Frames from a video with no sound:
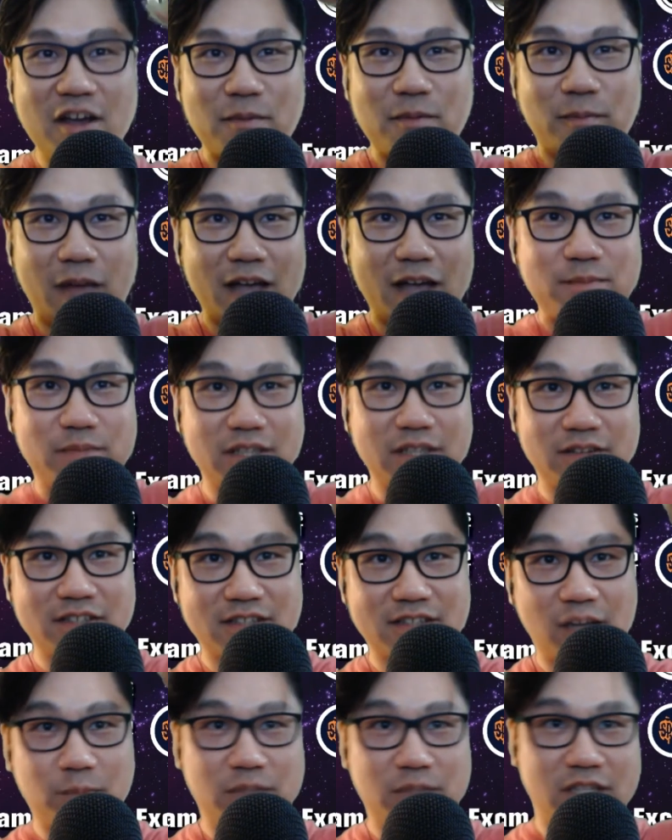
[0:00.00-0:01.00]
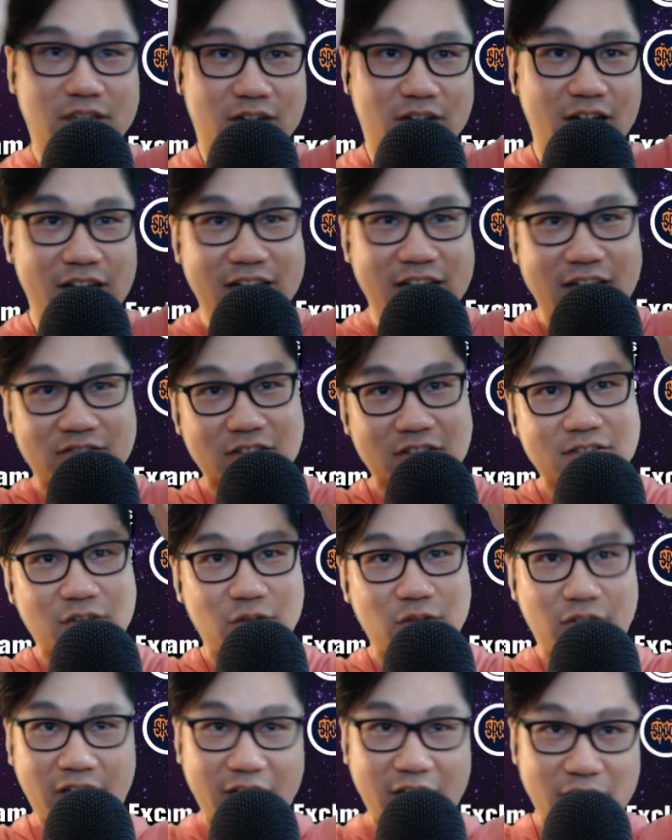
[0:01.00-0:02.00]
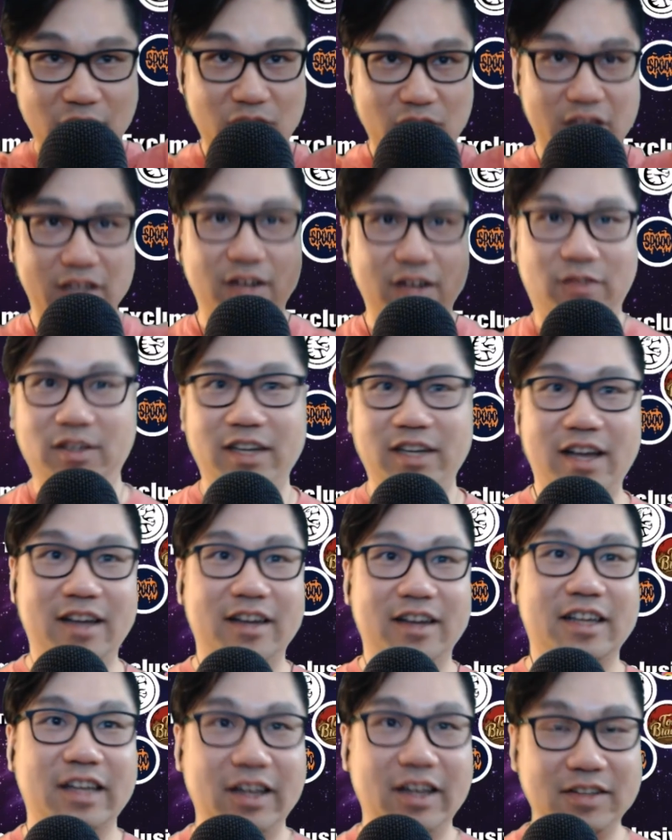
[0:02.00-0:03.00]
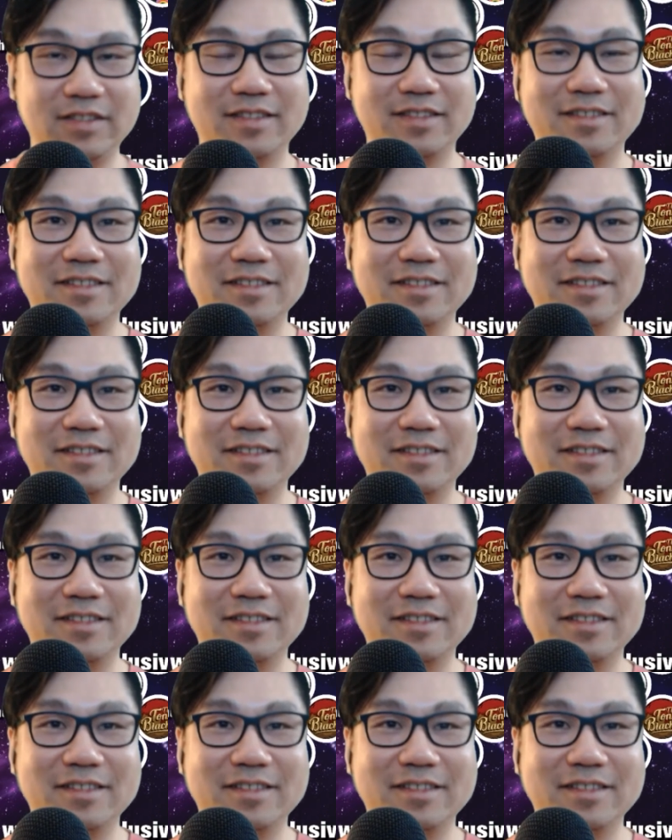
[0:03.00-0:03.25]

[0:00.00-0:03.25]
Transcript: My beard is up here. I got this whole hair thing going on, I guess.